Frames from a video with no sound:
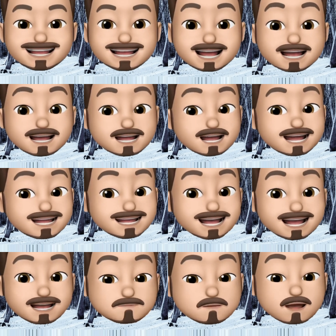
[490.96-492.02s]
and she's
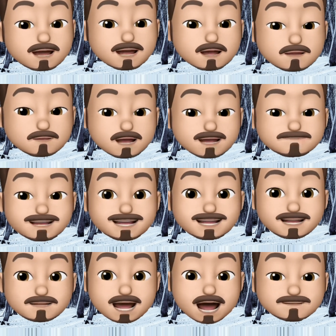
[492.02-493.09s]
leading what can only be
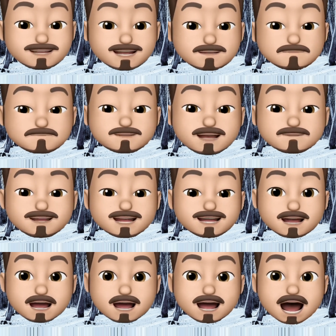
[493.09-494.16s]
described as the
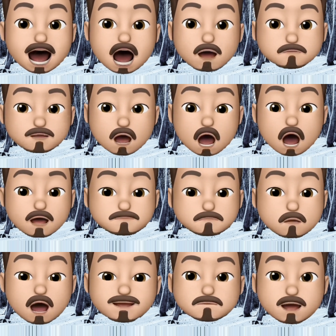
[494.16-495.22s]
feminist art house
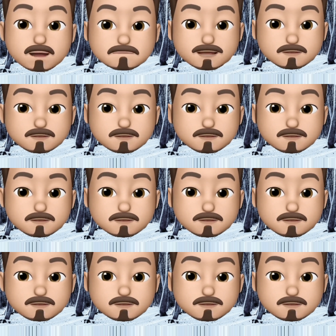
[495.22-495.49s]
halfway mark